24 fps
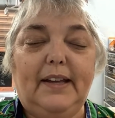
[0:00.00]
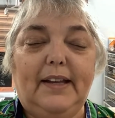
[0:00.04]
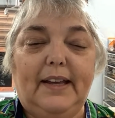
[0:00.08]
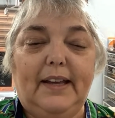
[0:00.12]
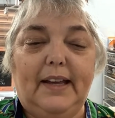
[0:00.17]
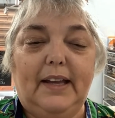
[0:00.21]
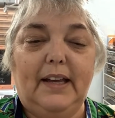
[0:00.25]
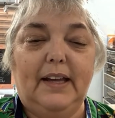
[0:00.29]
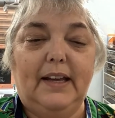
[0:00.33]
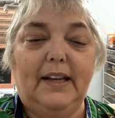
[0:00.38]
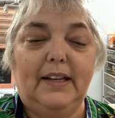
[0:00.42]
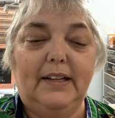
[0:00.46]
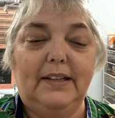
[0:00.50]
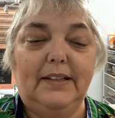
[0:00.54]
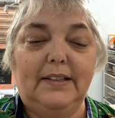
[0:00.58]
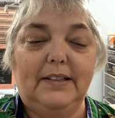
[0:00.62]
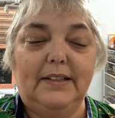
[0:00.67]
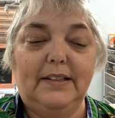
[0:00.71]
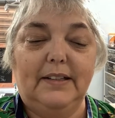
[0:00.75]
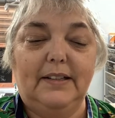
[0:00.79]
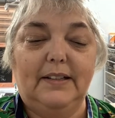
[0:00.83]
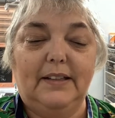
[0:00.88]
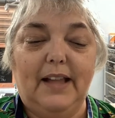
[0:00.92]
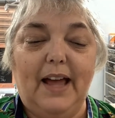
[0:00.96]
And
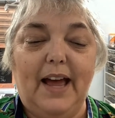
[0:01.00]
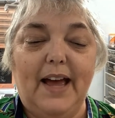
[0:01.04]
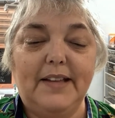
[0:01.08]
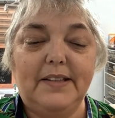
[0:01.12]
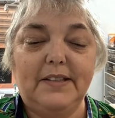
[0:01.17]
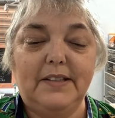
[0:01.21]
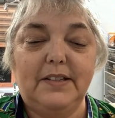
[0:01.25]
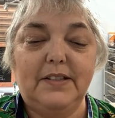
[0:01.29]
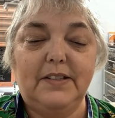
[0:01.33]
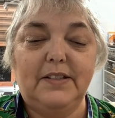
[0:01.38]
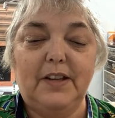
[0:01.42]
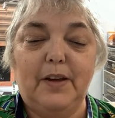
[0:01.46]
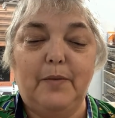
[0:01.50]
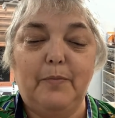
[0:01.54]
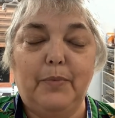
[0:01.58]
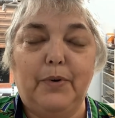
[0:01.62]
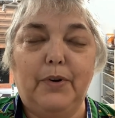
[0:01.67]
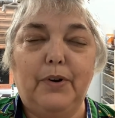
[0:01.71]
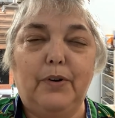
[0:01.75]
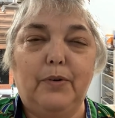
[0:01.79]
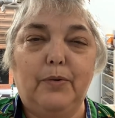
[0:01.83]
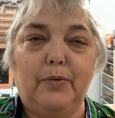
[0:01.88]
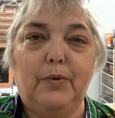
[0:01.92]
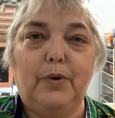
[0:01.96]
last
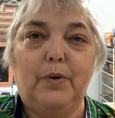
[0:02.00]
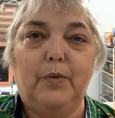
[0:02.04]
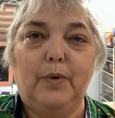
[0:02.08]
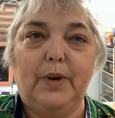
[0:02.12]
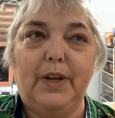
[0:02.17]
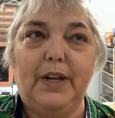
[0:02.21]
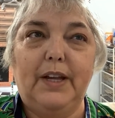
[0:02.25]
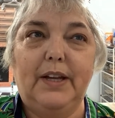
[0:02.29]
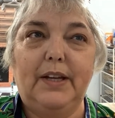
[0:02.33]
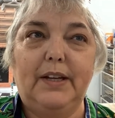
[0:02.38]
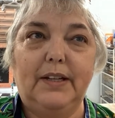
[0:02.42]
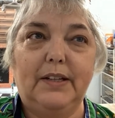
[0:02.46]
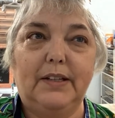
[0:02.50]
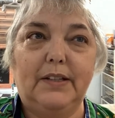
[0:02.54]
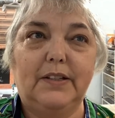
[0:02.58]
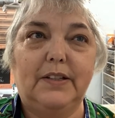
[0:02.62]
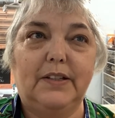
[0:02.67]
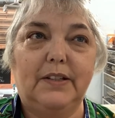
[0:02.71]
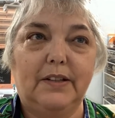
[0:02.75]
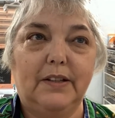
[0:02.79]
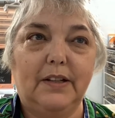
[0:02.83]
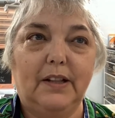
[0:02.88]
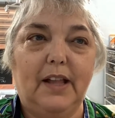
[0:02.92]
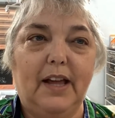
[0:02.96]
December, when we hit
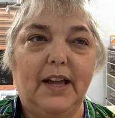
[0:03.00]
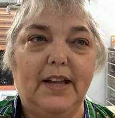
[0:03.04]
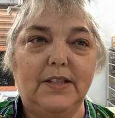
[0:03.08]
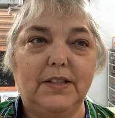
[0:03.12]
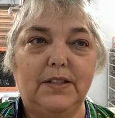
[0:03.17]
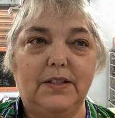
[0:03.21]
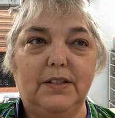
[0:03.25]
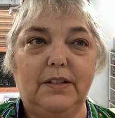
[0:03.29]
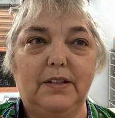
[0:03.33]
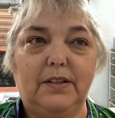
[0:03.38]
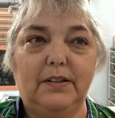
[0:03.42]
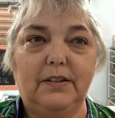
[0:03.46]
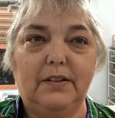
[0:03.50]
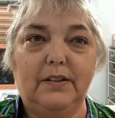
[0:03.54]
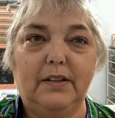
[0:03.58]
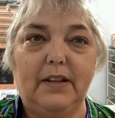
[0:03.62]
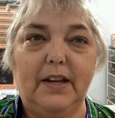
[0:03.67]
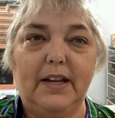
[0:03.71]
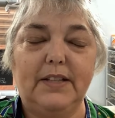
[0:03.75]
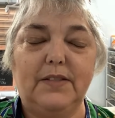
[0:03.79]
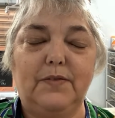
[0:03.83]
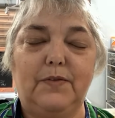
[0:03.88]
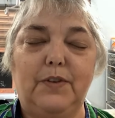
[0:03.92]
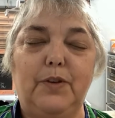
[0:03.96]
the last
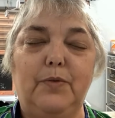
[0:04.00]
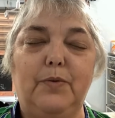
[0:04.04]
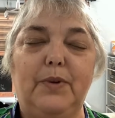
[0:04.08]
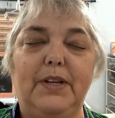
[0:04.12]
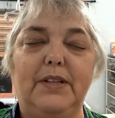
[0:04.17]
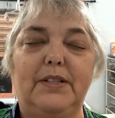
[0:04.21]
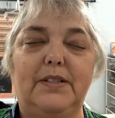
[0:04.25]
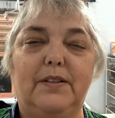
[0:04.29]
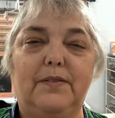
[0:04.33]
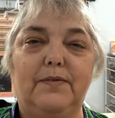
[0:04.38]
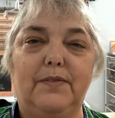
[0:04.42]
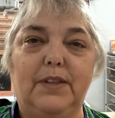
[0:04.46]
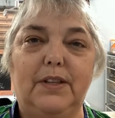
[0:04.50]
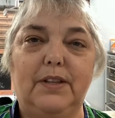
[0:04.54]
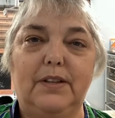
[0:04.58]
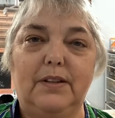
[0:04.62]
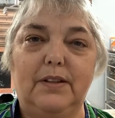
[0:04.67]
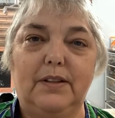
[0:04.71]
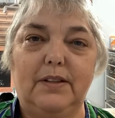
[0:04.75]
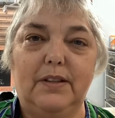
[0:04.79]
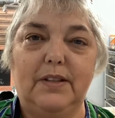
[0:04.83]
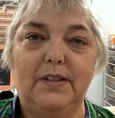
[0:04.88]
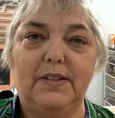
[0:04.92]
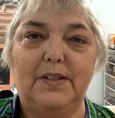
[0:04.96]
last few weeks of
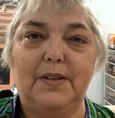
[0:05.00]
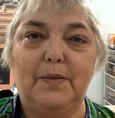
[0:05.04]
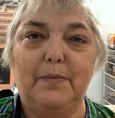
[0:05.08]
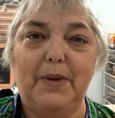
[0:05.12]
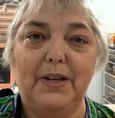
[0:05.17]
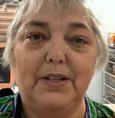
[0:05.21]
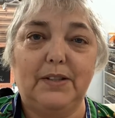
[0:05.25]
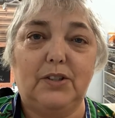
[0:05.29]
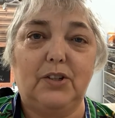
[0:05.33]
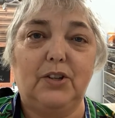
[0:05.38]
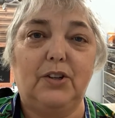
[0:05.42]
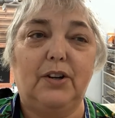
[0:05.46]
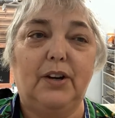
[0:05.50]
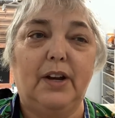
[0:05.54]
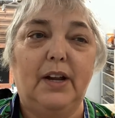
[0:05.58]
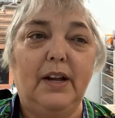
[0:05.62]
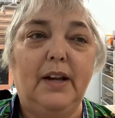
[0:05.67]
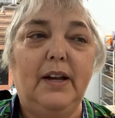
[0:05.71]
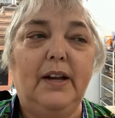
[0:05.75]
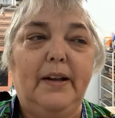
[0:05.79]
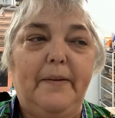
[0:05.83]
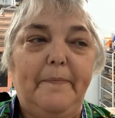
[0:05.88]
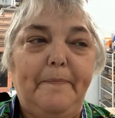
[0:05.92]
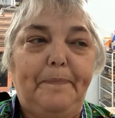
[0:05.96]
the the semester,
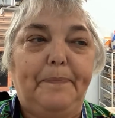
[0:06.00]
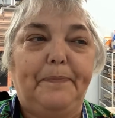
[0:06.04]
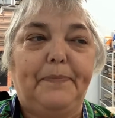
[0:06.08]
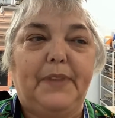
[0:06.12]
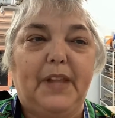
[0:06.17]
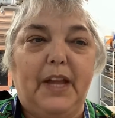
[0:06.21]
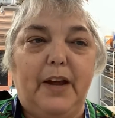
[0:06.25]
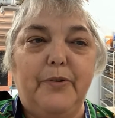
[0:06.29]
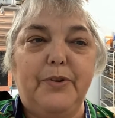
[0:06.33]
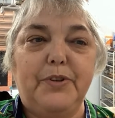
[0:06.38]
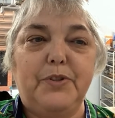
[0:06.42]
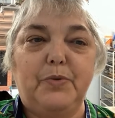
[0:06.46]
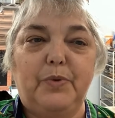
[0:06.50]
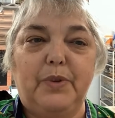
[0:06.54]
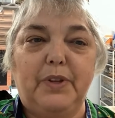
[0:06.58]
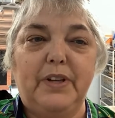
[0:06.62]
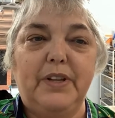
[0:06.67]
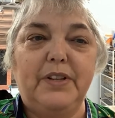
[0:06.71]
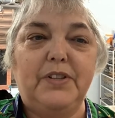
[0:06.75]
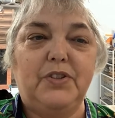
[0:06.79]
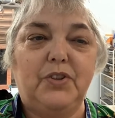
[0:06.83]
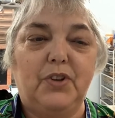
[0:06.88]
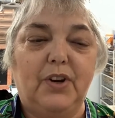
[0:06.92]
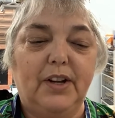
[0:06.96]
I was really
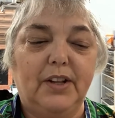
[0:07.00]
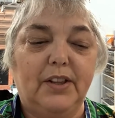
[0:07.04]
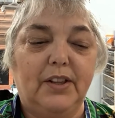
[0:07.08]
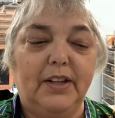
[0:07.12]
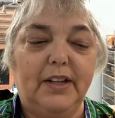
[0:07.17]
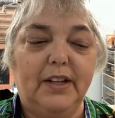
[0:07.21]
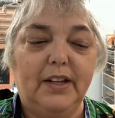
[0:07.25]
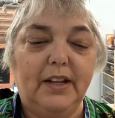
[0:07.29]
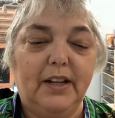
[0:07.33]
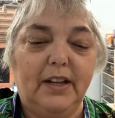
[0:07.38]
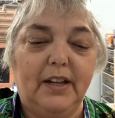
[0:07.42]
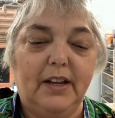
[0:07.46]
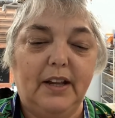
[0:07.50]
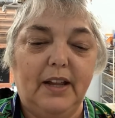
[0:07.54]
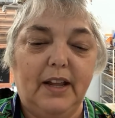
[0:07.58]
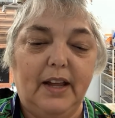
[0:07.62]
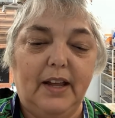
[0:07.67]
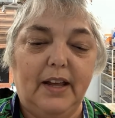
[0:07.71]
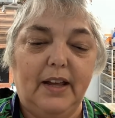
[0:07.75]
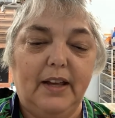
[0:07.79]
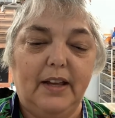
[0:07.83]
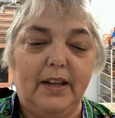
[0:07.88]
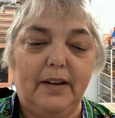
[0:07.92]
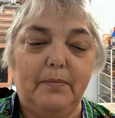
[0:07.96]
struggling.
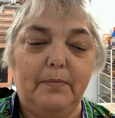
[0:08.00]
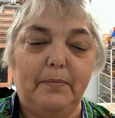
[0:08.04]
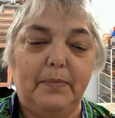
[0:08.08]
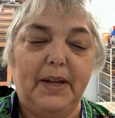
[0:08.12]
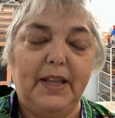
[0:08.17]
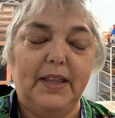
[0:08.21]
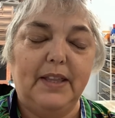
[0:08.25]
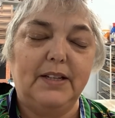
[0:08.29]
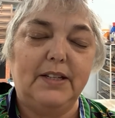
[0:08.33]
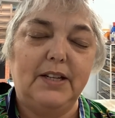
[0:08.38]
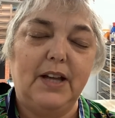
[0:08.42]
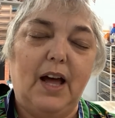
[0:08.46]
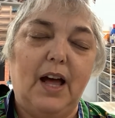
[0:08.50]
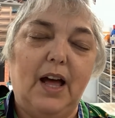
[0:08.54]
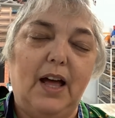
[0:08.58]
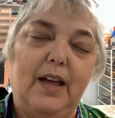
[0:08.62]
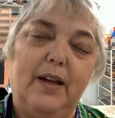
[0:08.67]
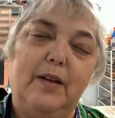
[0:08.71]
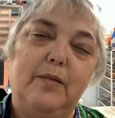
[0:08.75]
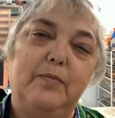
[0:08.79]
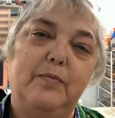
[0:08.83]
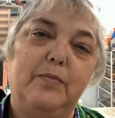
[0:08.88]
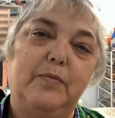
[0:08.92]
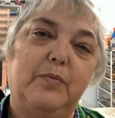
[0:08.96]
And by the
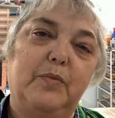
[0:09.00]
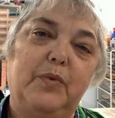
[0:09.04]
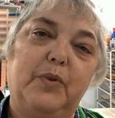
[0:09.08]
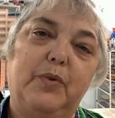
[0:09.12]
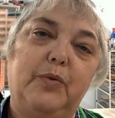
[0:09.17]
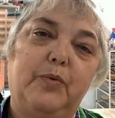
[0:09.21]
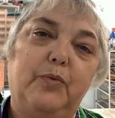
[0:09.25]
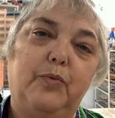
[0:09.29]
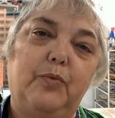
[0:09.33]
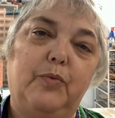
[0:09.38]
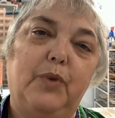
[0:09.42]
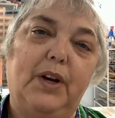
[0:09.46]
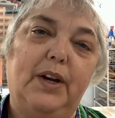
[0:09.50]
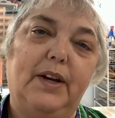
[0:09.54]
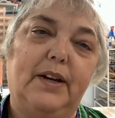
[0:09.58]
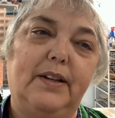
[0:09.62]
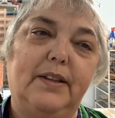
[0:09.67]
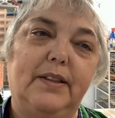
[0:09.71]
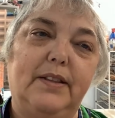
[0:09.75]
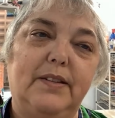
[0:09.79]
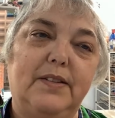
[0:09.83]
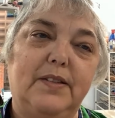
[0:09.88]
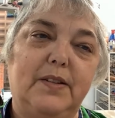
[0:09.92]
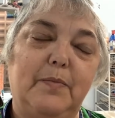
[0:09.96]
time uh,
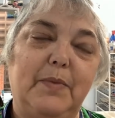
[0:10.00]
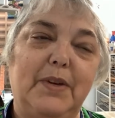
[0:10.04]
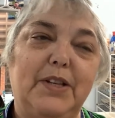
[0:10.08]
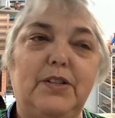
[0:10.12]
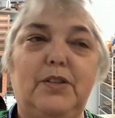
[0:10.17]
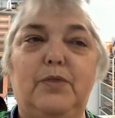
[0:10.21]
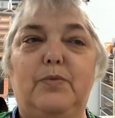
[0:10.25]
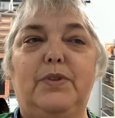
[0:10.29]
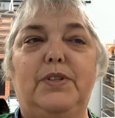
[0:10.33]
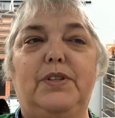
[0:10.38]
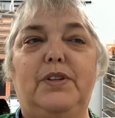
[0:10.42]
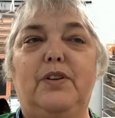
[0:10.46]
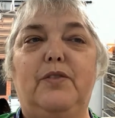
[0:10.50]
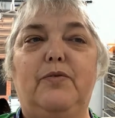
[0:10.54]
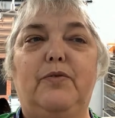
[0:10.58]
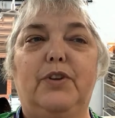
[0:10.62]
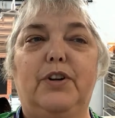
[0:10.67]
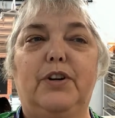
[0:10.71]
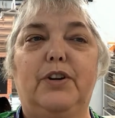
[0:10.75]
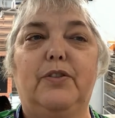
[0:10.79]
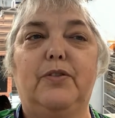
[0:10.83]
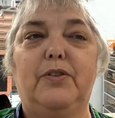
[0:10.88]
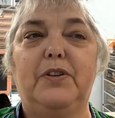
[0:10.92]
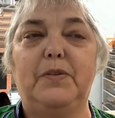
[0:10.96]
the semester was over
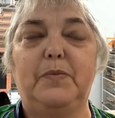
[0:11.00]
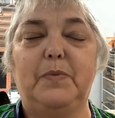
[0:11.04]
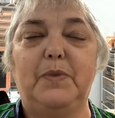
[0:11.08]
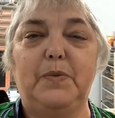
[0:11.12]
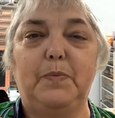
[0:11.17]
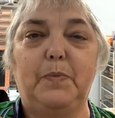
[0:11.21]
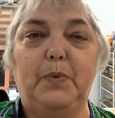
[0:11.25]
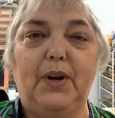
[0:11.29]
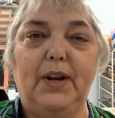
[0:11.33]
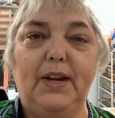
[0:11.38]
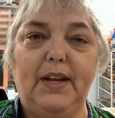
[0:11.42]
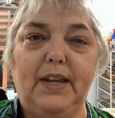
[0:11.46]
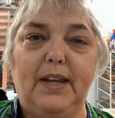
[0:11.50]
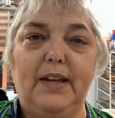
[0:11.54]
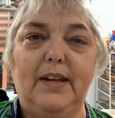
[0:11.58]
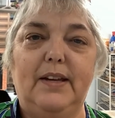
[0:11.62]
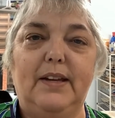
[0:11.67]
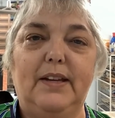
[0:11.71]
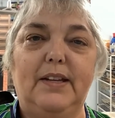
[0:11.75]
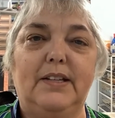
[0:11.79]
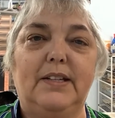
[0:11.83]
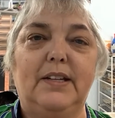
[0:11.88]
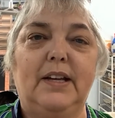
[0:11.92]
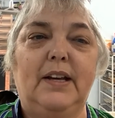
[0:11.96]
and Christmas break
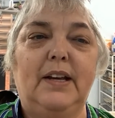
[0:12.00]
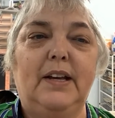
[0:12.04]
hit,